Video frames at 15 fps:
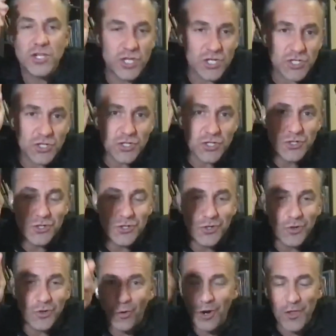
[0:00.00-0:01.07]
just to
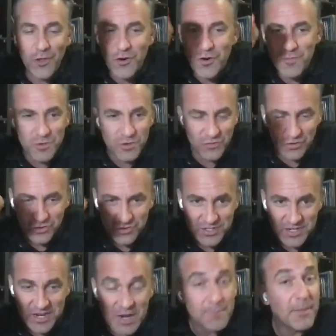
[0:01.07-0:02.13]
do all of the removals,